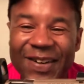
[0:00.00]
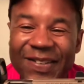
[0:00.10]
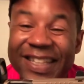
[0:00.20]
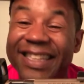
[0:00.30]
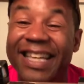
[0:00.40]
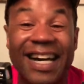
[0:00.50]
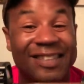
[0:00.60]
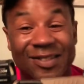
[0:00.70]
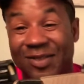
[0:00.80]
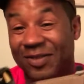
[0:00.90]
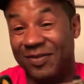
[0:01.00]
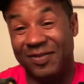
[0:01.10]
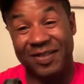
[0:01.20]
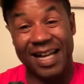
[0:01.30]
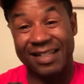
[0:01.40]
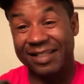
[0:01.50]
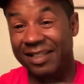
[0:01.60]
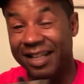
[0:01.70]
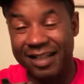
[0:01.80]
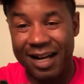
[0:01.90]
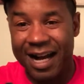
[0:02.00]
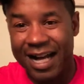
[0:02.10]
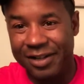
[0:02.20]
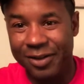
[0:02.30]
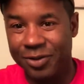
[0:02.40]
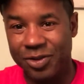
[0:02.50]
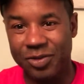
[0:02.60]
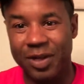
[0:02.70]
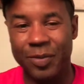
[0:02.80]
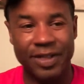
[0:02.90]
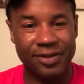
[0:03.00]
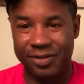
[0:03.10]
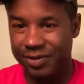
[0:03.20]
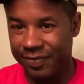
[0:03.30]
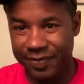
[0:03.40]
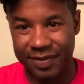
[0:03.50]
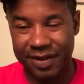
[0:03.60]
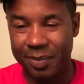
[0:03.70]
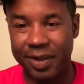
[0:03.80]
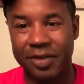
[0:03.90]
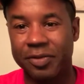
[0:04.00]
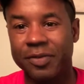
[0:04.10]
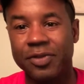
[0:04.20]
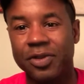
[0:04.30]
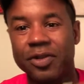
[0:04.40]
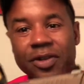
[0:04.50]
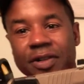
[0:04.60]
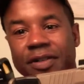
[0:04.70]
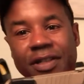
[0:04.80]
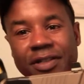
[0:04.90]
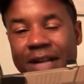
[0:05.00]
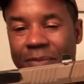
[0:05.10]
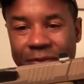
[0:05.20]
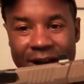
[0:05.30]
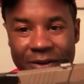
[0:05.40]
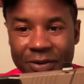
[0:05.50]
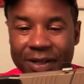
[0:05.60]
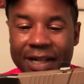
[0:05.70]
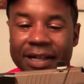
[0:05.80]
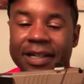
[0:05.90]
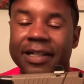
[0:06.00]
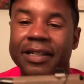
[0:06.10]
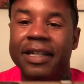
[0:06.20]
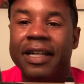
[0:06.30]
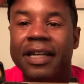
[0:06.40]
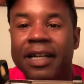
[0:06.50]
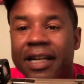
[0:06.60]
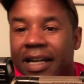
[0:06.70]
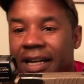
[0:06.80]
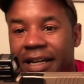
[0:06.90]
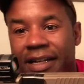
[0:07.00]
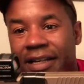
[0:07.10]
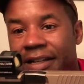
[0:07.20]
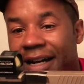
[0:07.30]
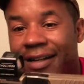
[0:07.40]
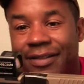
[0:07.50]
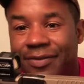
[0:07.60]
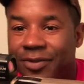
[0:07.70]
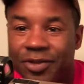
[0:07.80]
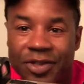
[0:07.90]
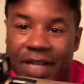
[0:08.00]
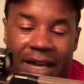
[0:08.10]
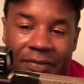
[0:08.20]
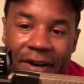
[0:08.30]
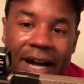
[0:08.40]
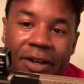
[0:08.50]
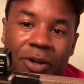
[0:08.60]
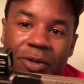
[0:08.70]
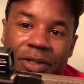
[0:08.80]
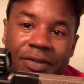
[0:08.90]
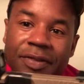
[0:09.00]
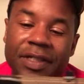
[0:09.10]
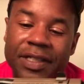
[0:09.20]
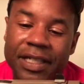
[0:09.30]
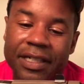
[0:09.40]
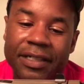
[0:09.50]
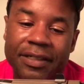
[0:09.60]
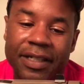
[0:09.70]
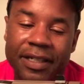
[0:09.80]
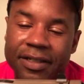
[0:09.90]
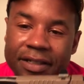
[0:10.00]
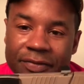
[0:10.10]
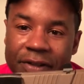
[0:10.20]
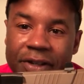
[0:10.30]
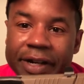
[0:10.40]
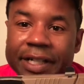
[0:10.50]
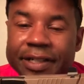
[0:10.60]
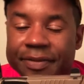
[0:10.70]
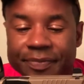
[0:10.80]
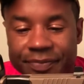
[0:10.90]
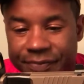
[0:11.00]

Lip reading: But that's the length I had to go to. I went to a plethora of stores, I shopped around online, and you just can't find a holster for this gun in this configuration.